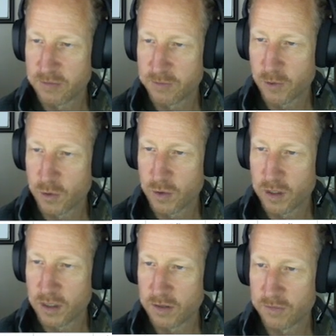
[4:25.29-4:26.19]

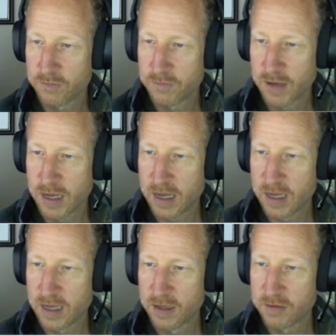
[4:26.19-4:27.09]
4,
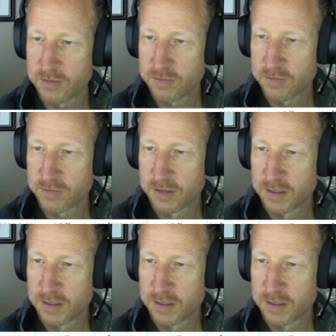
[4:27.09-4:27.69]
5,